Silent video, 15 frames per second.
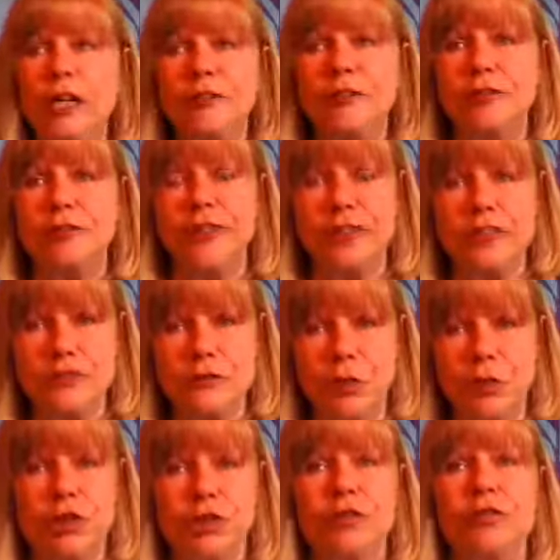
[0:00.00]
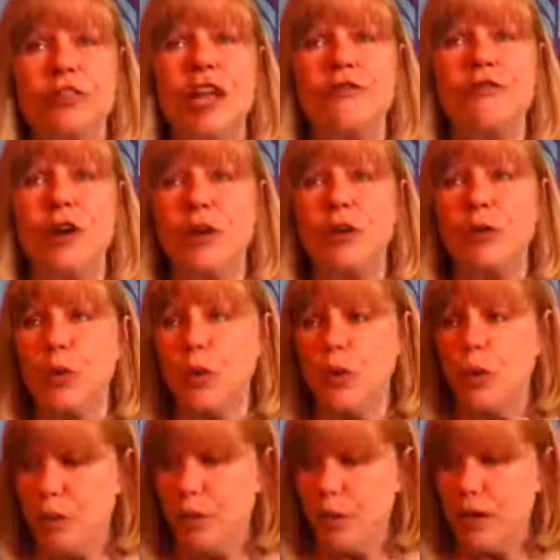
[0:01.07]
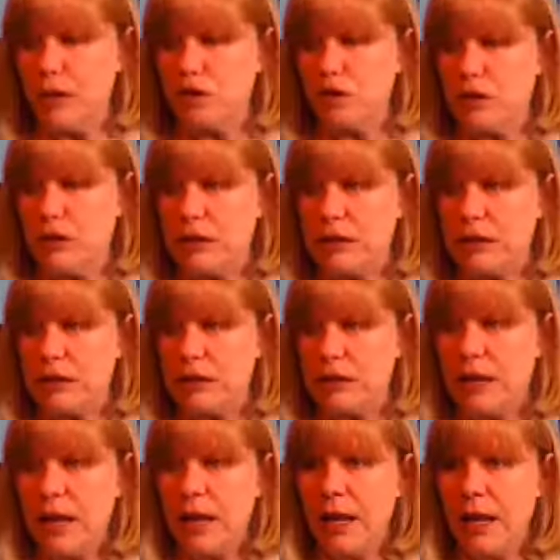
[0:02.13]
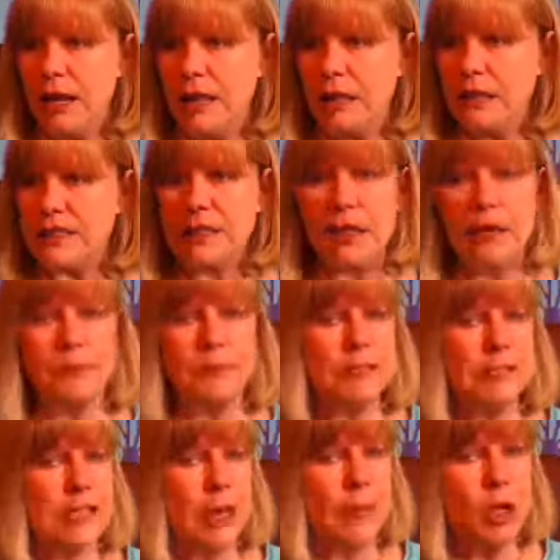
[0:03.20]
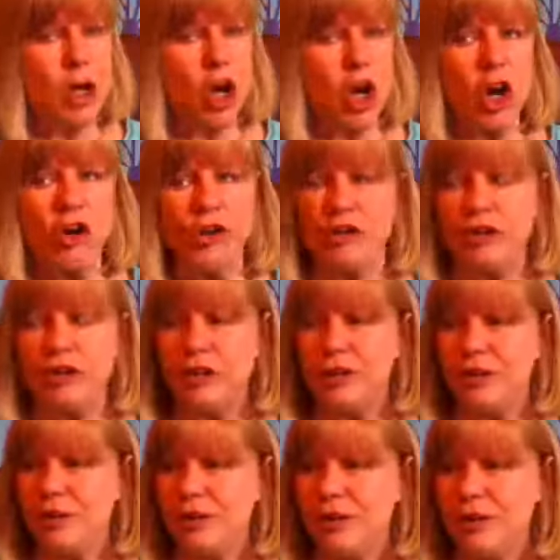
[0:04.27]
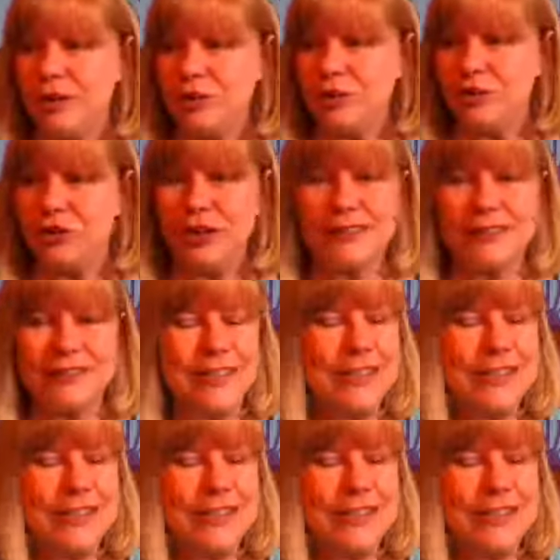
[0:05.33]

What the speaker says: fix Fortune 500 corporations and set up seminars, and just